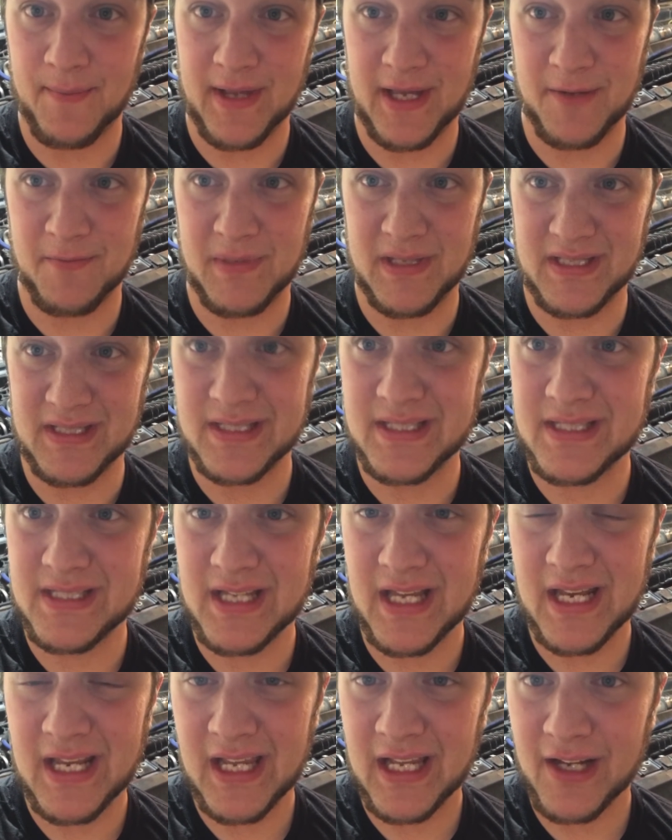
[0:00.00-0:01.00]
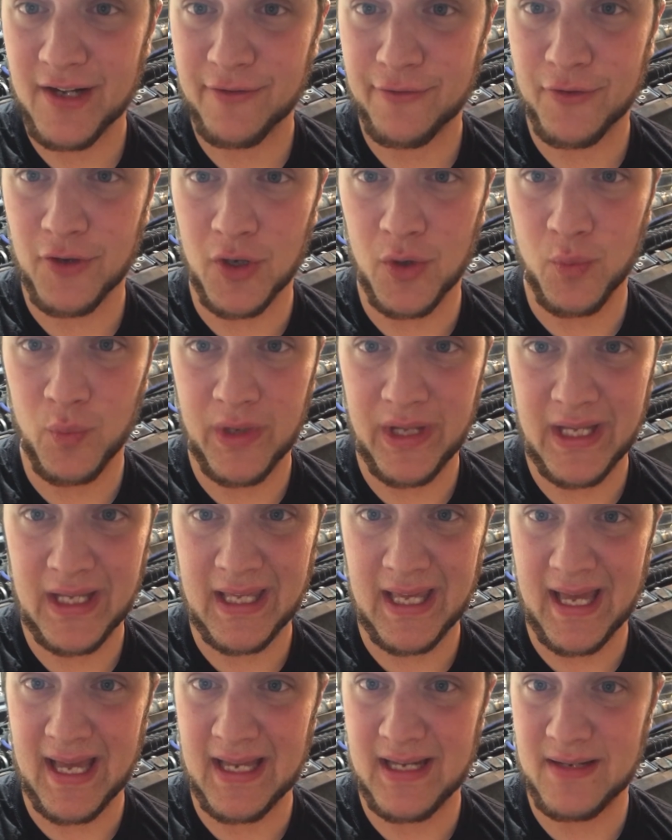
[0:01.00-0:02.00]
It'd been sitting for a
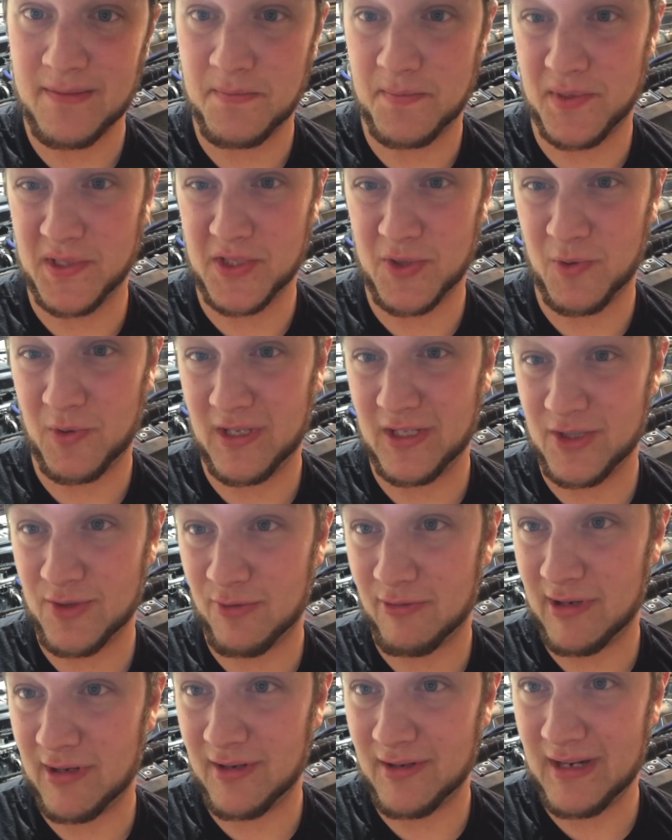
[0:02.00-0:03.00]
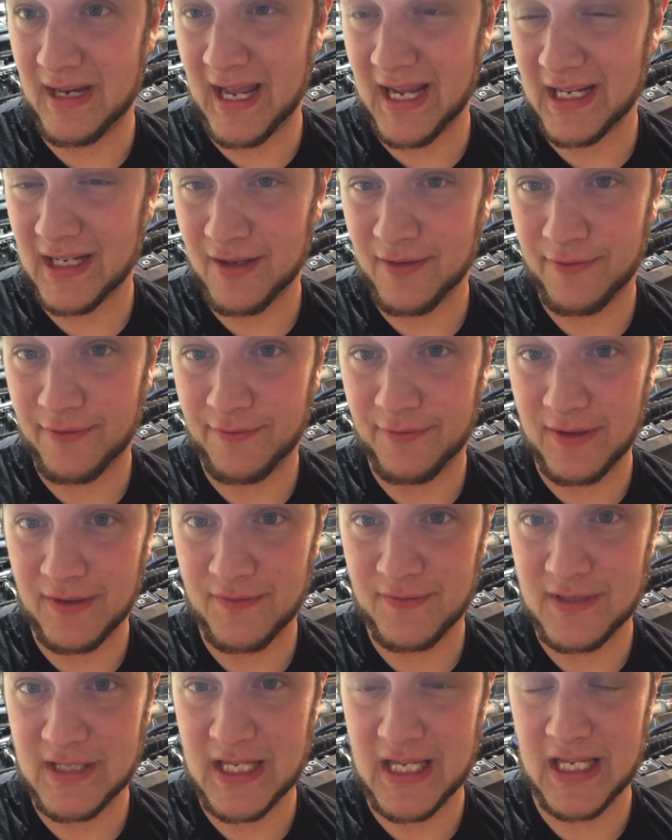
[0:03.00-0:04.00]
week at between
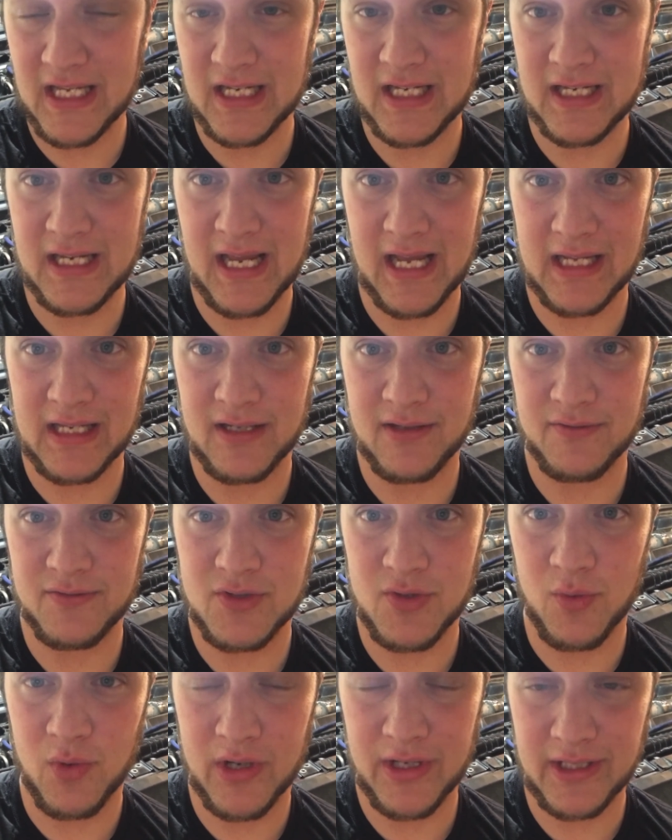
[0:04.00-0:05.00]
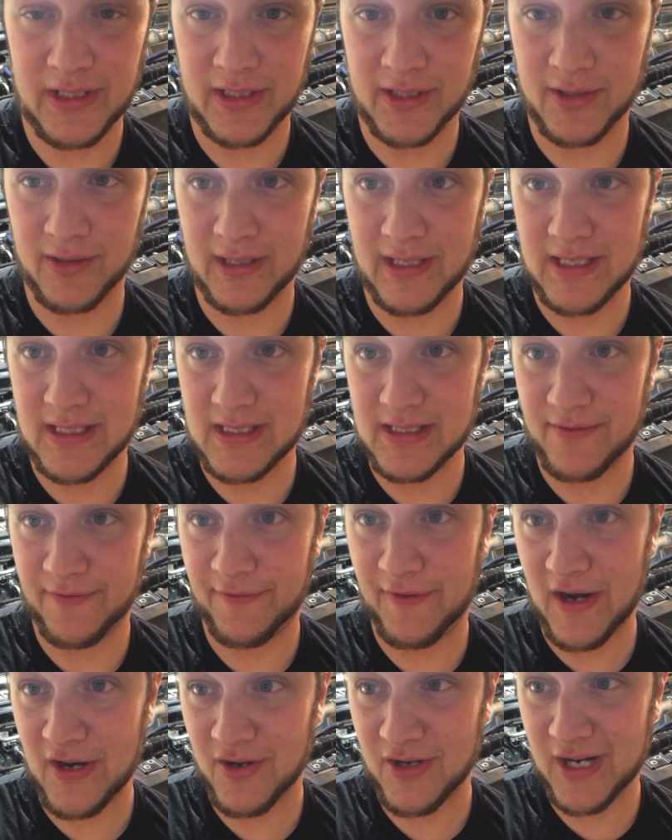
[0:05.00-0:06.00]
-15 and -20 degrees
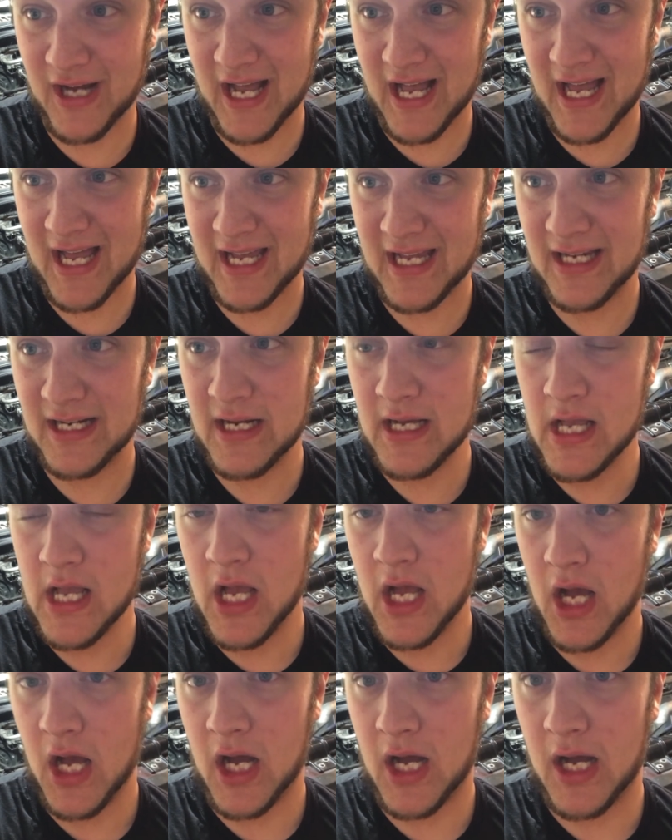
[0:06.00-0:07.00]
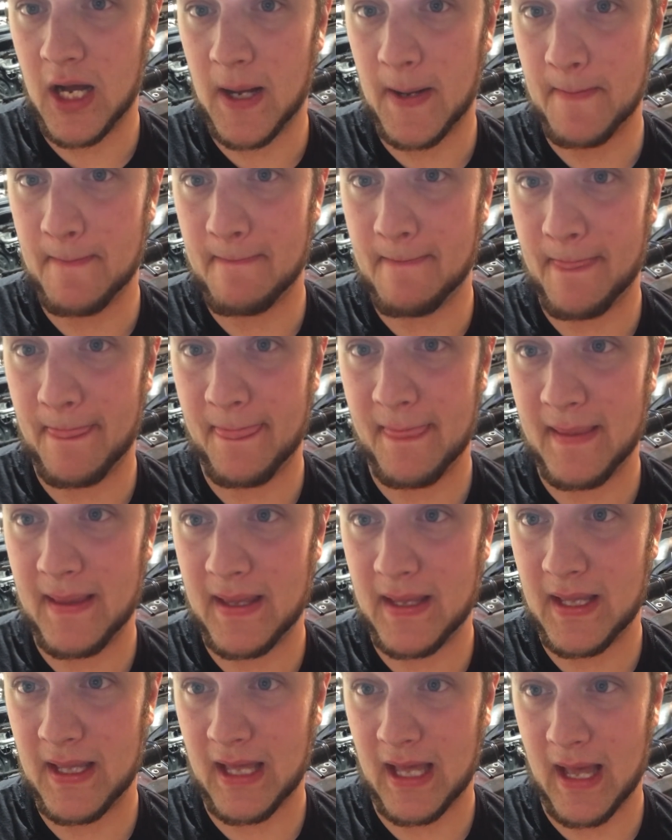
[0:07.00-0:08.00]
Fahrenheit.
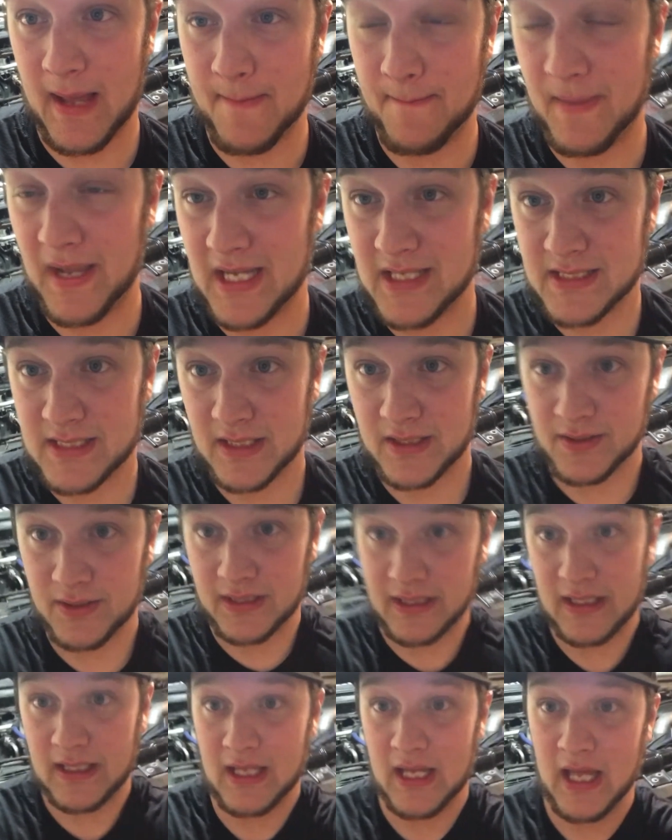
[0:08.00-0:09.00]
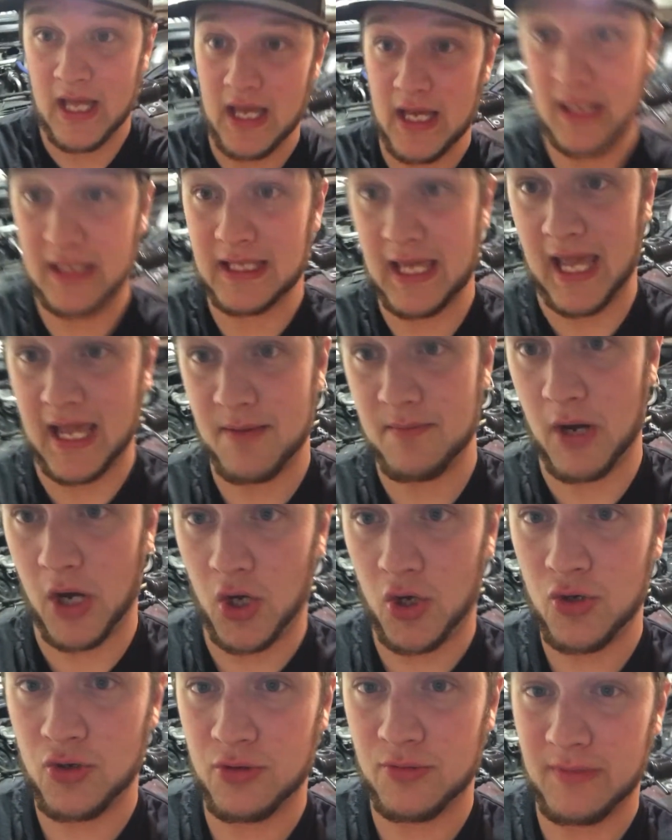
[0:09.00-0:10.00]
I basically came
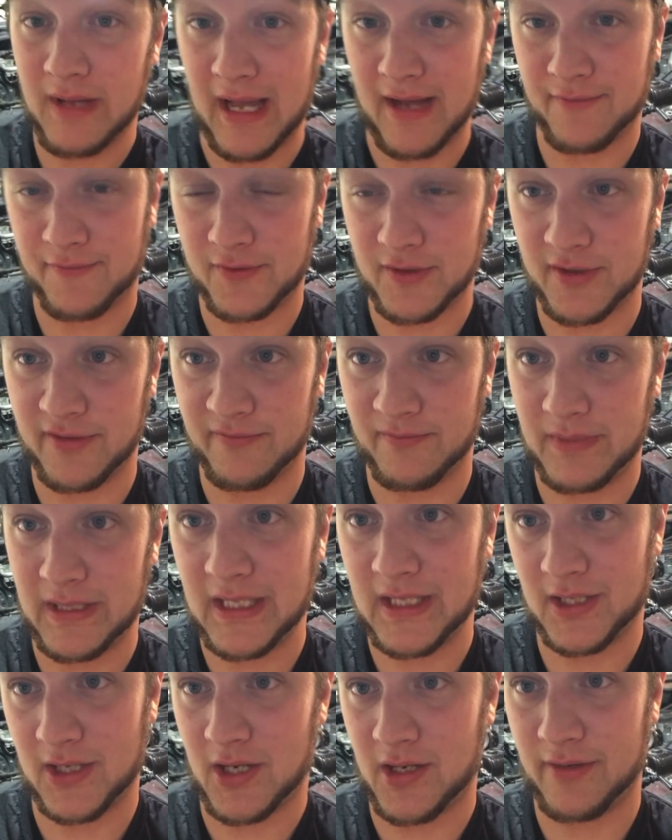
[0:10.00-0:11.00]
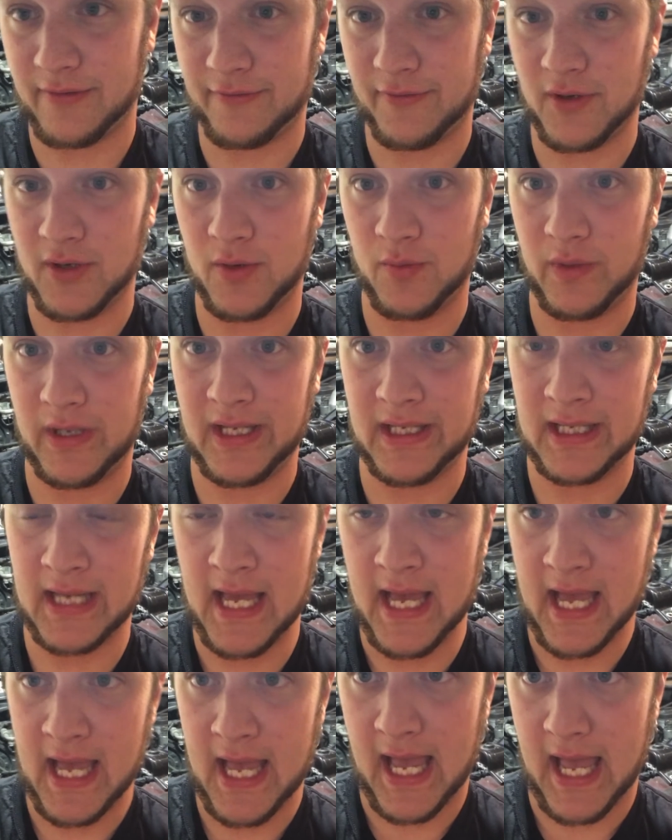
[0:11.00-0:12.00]
home after being gone for a week,
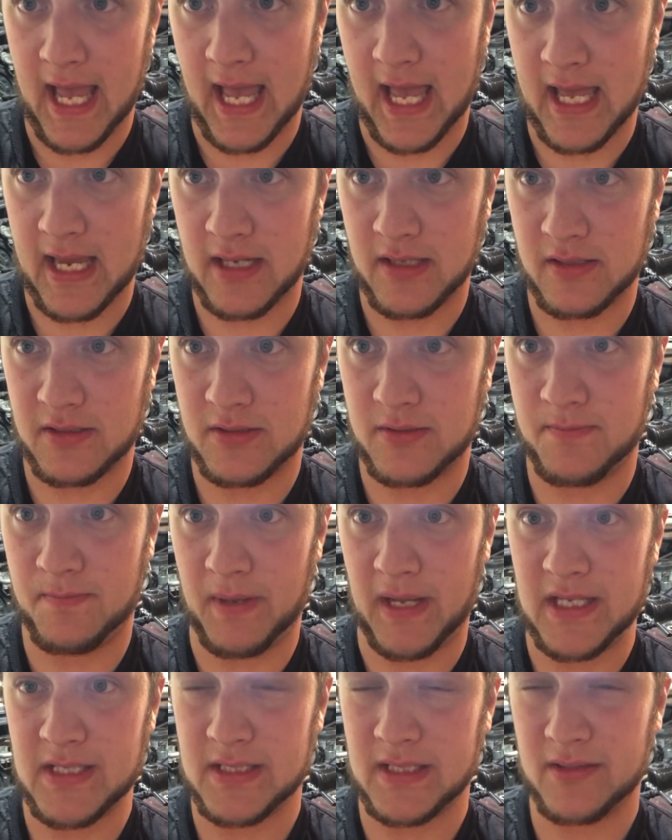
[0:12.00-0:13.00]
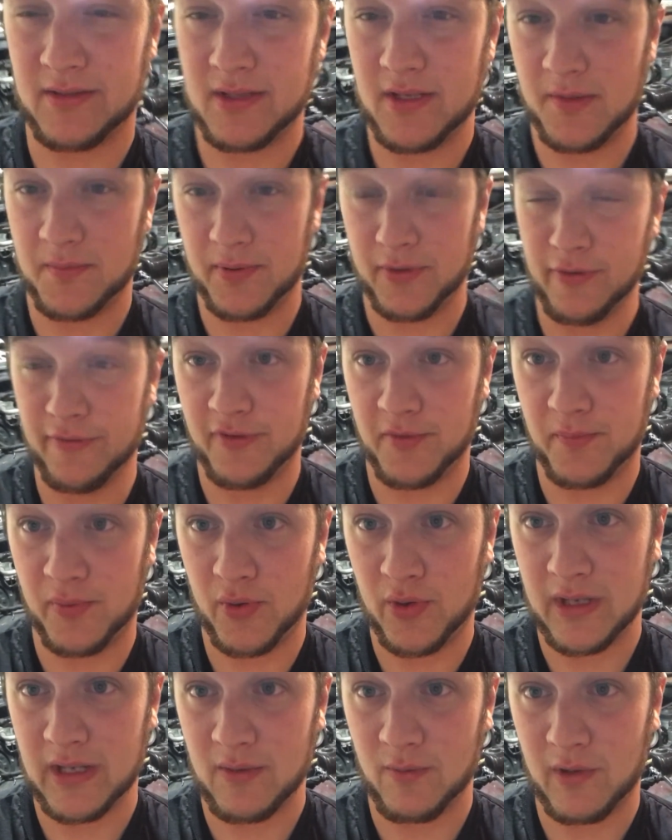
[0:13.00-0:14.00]
and basically to prove a
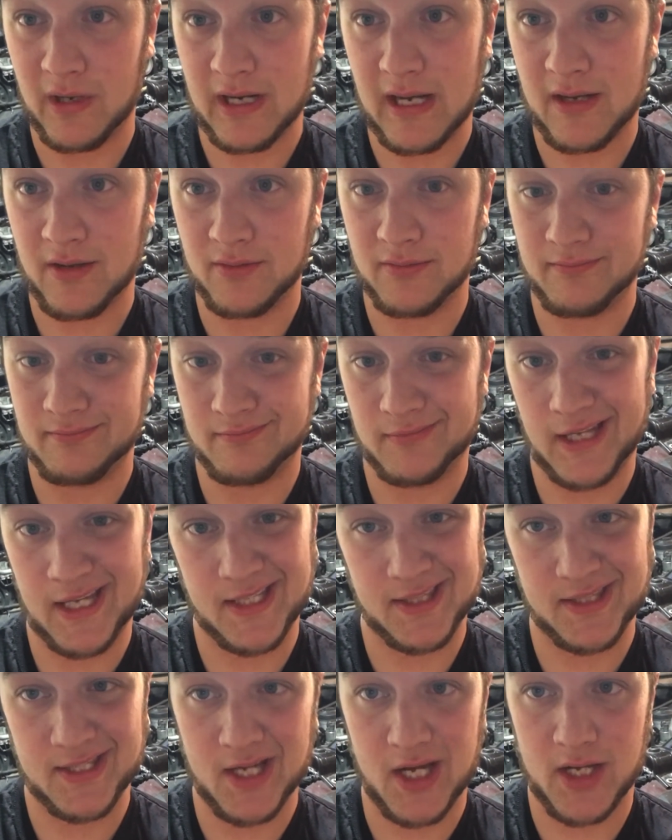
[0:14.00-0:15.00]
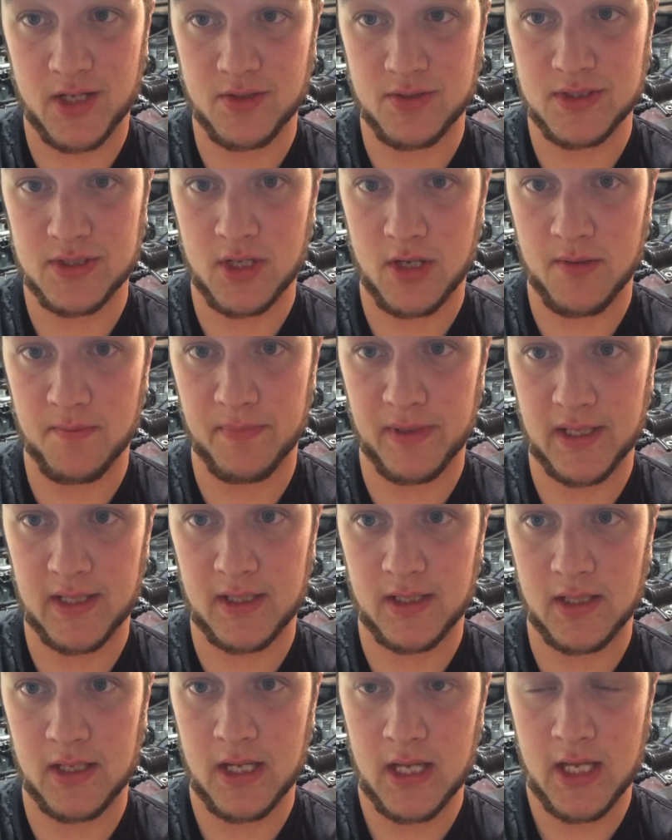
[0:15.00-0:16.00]
point, went out, hit the auto start
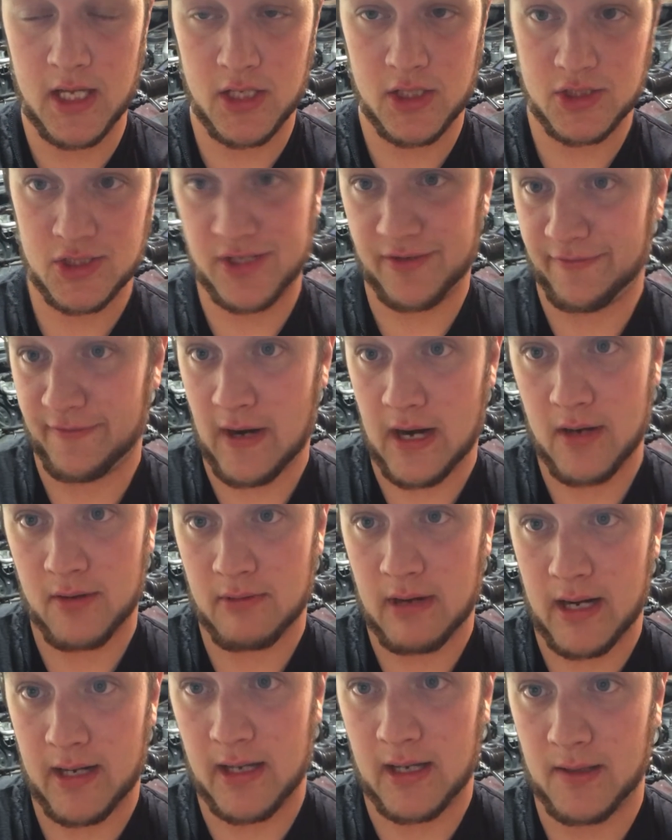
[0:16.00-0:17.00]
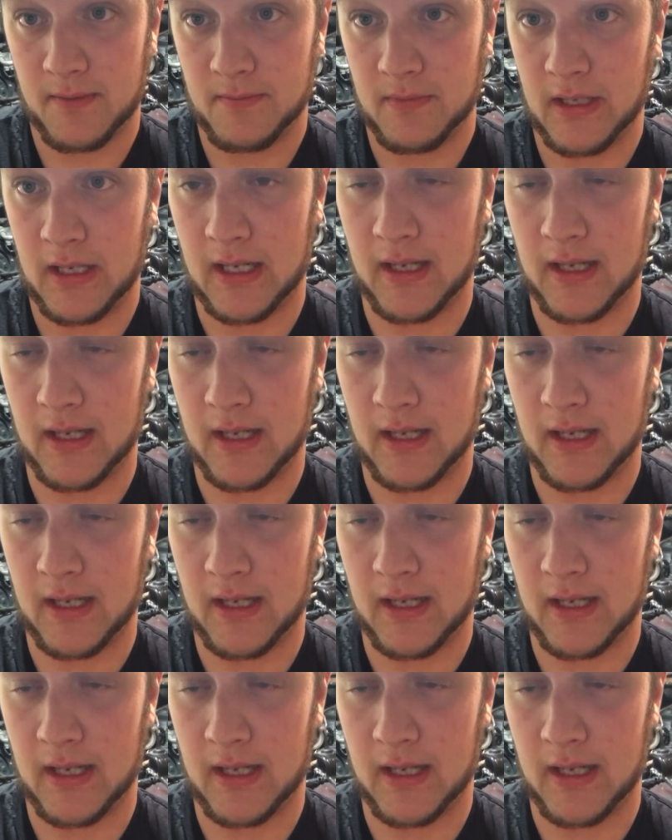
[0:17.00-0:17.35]
button. She fired right up.